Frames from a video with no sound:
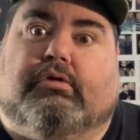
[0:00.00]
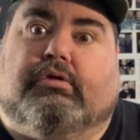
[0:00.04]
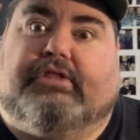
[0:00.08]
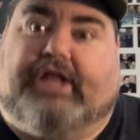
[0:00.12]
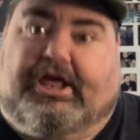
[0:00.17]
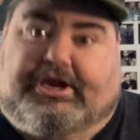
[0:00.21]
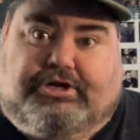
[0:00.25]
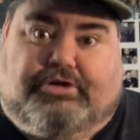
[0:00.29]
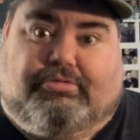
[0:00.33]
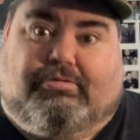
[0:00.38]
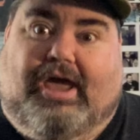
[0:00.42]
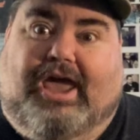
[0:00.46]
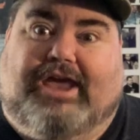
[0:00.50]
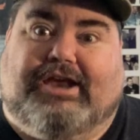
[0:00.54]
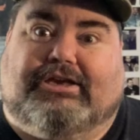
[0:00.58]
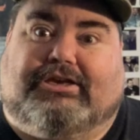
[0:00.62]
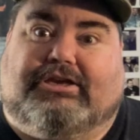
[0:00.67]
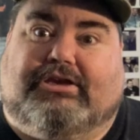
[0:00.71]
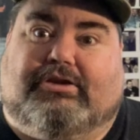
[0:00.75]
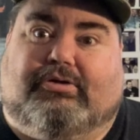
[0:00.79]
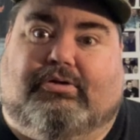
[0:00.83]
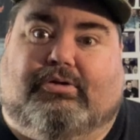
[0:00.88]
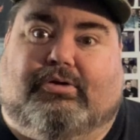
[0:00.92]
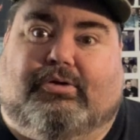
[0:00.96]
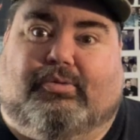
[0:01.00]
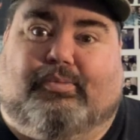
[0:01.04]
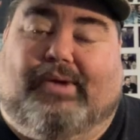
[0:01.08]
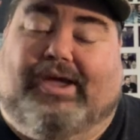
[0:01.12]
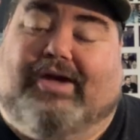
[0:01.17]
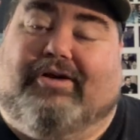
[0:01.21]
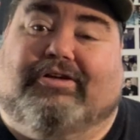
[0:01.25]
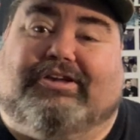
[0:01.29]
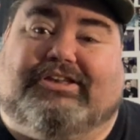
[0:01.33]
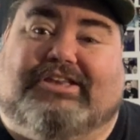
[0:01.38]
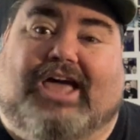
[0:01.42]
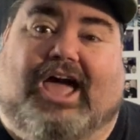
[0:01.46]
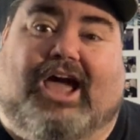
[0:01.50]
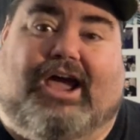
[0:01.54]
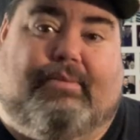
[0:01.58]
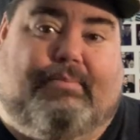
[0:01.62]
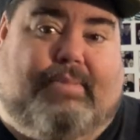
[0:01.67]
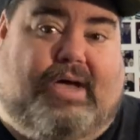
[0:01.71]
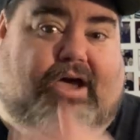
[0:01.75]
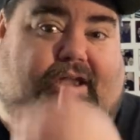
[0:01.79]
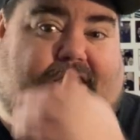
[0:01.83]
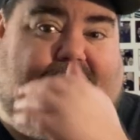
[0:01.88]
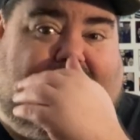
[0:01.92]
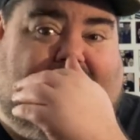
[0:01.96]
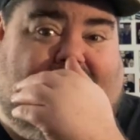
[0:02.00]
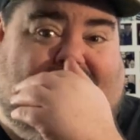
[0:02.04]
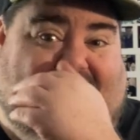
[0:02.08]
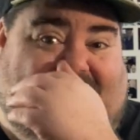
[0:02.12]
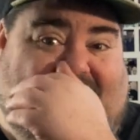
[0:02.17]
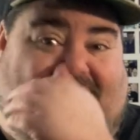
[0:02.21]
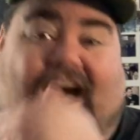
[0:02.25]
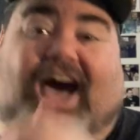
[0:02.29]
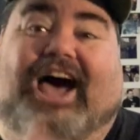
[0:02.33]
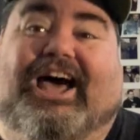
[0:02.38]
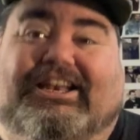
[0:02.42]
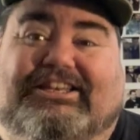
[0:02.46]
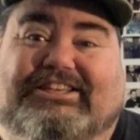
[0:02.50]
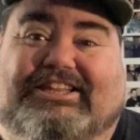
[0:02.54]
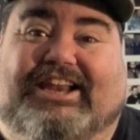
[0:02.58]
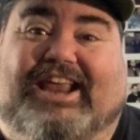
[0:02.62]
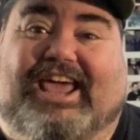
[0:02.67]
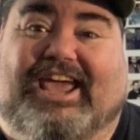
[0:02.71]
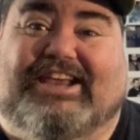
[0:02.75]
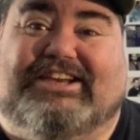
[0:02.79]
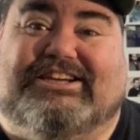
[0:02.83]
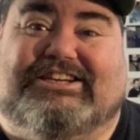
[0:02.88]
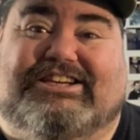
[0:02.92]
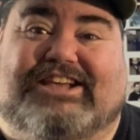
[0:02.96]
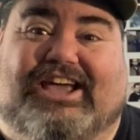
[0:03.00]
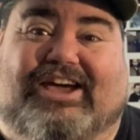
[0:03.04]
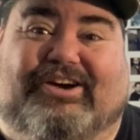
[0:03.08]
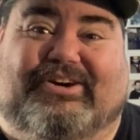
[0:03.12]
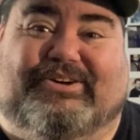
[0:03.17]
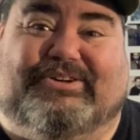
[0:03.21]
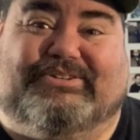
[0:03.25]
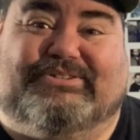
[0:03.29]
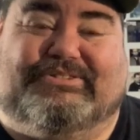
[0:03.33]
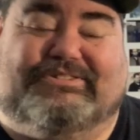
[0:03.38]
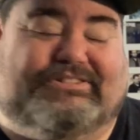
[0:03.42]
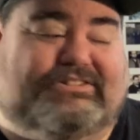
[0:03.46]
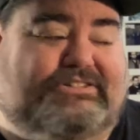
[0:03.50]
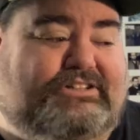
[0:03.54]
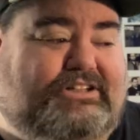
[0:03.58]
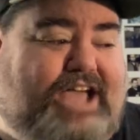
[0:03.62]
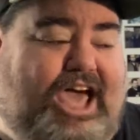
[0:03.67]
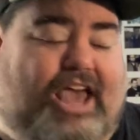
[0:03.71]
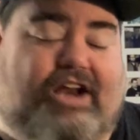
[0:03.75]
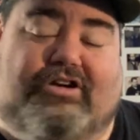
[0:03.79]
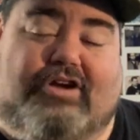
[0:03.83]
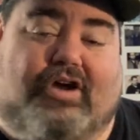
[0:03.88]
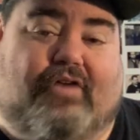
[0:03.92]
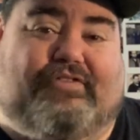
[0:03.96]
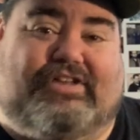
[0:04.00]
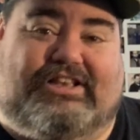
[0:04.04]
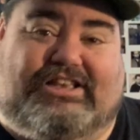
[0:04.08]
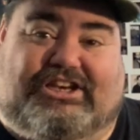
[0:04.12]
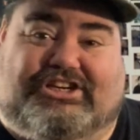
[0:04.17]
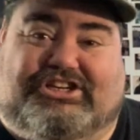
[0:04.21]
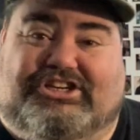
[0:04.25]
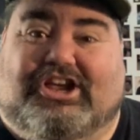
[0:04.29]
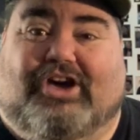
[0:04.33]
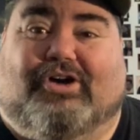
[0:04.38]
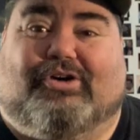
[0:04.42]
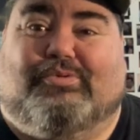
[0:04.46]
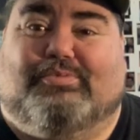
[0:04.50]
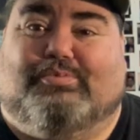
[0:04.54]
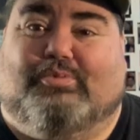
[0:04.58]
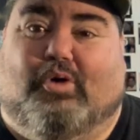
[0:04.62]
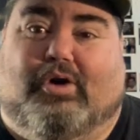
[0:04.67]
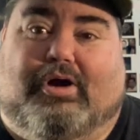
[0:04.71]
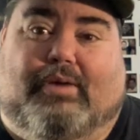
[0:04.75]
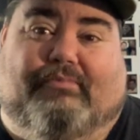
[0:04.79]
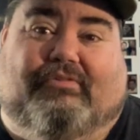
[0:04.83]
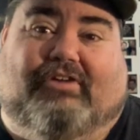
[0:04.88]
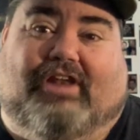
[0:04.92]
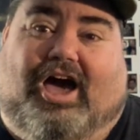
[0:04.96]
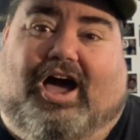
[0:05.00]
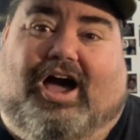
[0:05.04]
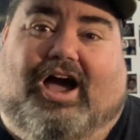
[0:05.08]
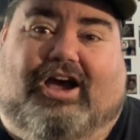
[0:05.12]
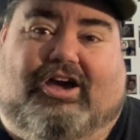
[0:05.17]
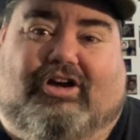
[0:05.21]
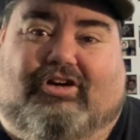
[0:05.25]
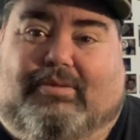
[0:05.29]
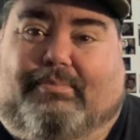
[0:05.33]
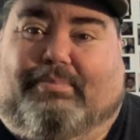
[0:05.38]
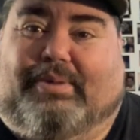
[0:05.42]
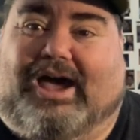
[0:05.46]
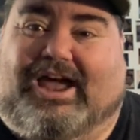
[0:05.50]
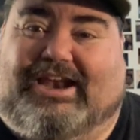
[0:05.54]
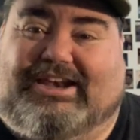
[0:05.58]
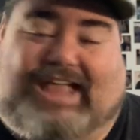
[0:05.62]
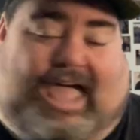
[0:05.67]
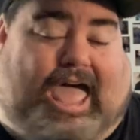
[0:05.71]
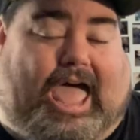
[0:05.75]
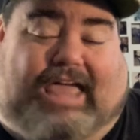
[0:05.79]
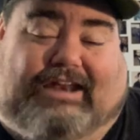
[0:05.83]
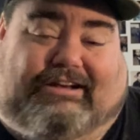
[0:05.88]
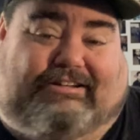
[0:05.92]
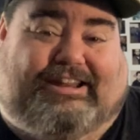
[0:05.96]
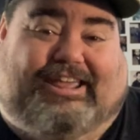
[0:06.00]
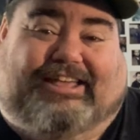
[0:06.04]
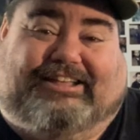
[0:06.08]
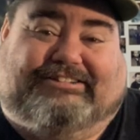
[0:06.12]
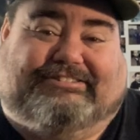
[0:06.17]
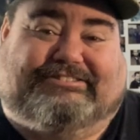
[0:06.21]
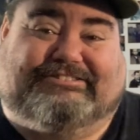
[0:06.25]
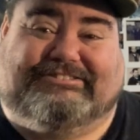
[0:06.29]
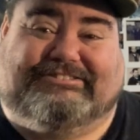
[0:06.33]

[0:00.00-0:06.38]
That's right. We're going to talk about it on today's show. I don't know if it's a show, more a vlog, or a podcast. I don't know.